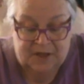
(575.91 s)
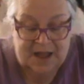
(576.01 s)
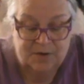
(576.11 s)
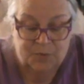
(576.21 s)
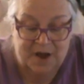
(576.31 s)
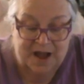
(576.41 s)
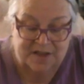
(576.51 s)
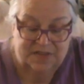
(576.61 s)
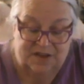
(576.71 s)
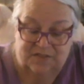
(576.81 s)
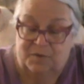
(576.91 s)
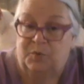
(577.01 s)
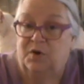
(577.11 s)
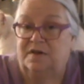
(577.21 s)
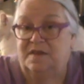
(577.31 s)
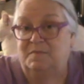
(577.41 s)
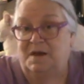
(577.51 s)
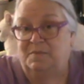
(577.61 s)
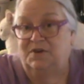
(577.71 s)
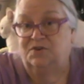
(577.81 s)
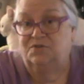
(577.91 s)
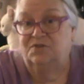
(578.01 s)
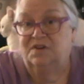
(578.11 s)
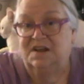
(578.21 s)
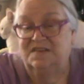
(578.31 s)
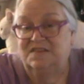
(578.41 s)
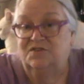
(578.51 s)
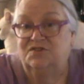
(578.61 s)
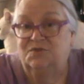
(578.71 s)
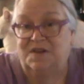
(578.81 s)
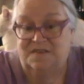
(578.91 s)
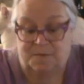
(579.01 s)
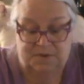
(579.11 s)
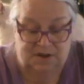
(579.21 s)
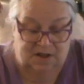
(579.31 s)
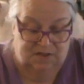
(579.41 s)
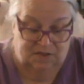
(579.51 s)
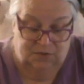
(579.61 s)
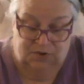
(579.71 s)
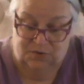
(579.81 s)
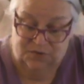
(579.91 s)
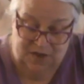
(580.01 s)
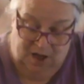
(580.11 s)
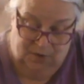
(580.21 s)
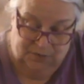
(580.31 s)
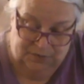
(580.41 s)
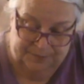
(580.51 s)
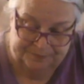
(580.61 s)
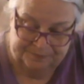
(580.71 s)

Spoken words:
and why I think it's important that maybe you consider doing something like this for yourselves.